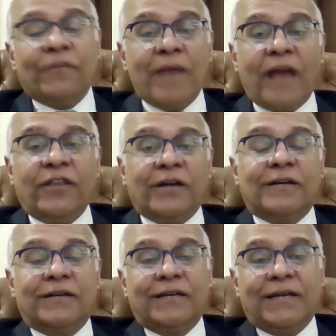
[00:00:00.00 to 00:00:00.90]

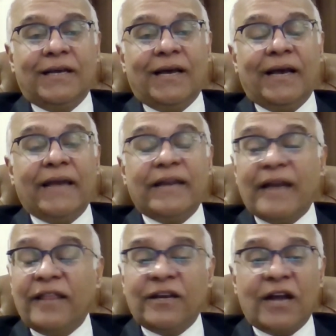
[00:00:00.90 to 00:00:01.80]
and from
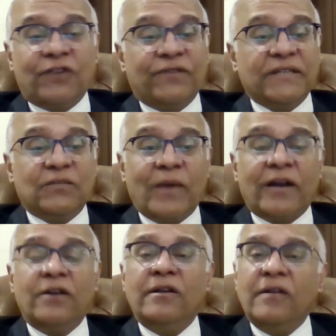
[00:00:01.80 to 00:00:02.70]
other
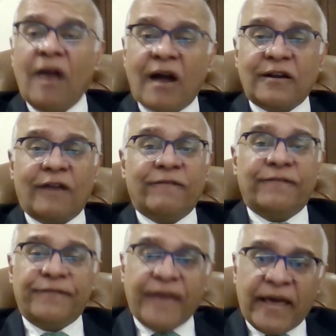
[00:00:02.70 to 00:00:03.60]
and in other countries
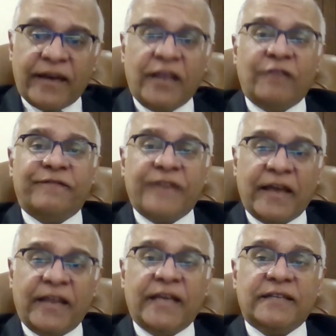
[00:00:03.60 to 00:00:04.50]
where a lot
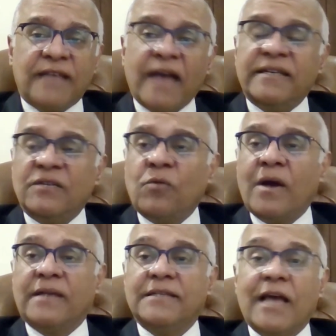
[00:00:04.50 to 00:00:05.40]
of very,
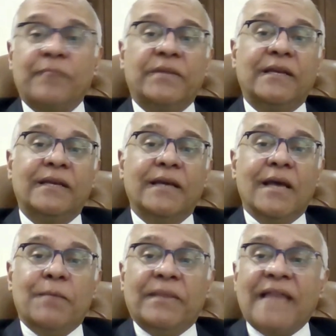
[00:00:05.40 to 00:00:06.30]
very
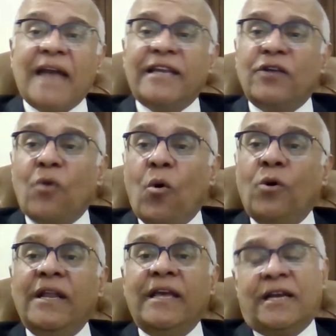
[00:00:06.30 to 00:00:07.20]
exciting work is happening.
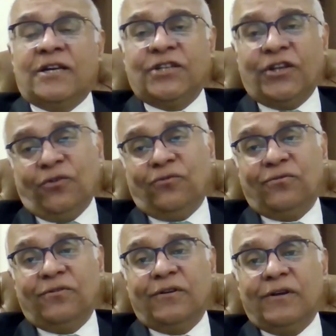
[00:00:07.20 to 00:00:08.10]
But that can
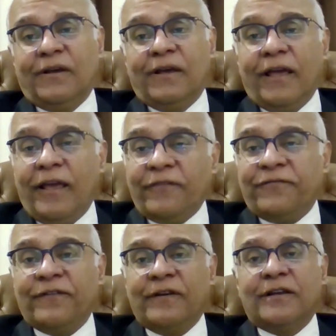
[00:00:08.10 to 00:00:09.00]
only
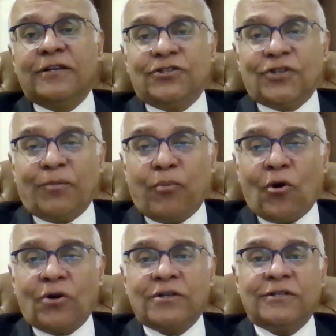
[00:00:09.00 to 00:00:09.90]
continue
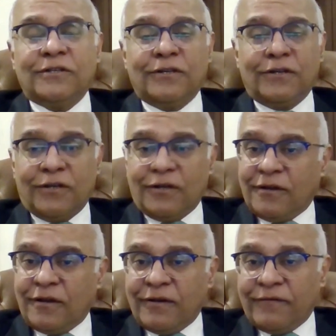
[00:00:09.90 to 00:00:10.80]
if
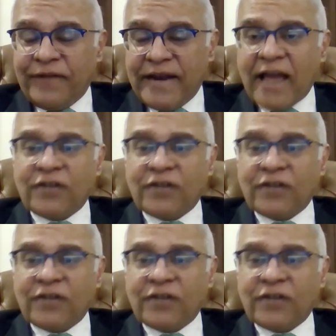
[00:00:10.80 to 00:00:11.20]
support,